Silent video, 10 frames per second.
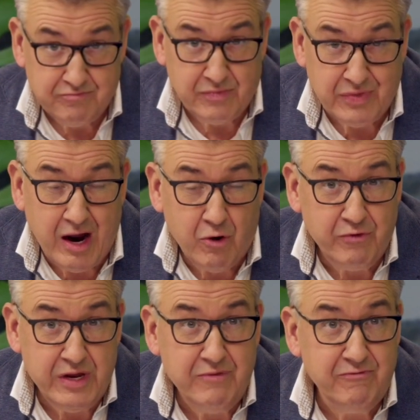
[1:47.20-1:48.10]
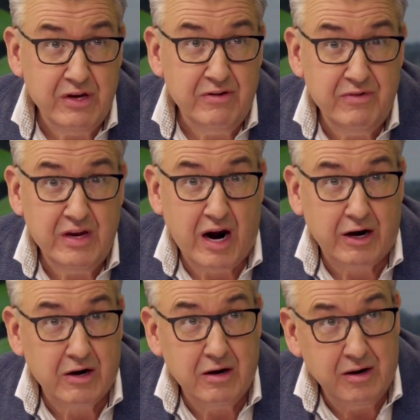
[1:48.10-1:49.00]
now we
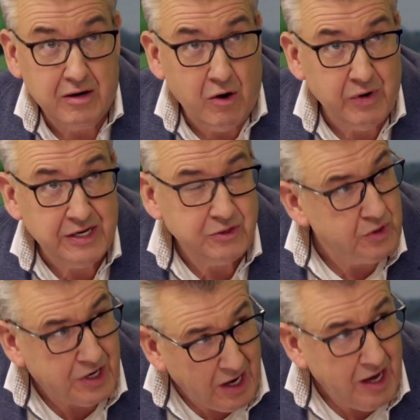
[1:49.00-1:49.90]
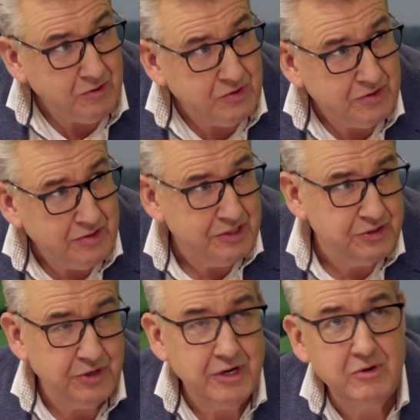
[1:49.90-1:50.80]
are going into the cloud, as
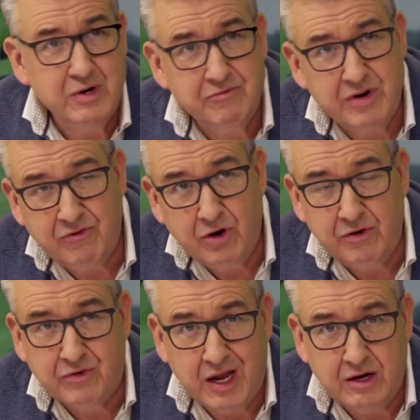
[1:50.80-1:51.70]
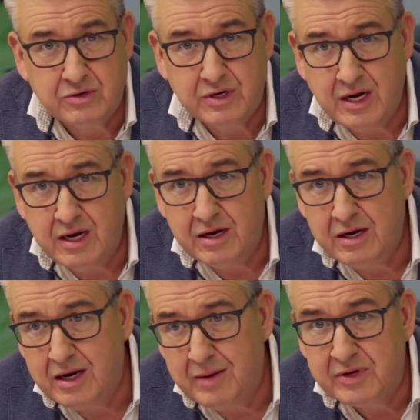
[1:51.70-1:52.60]
you know, and we have a lot of cloud
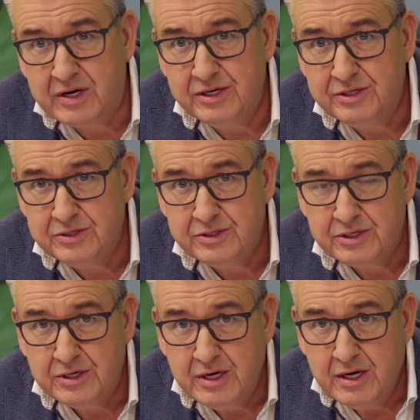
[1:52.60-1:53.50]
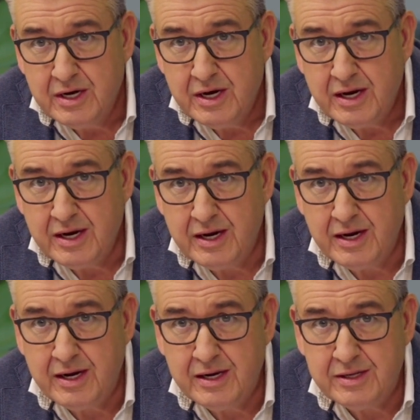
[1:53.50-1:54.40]
applications.
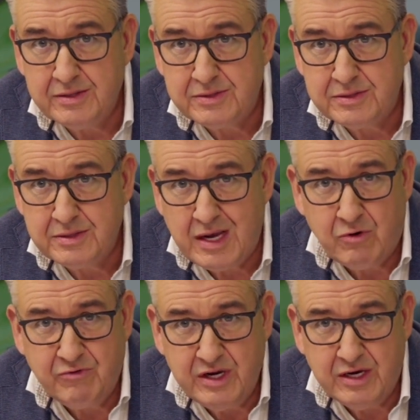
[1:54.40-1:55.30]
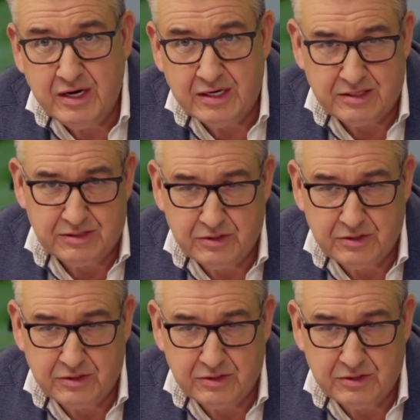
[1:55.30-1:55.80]
And now we get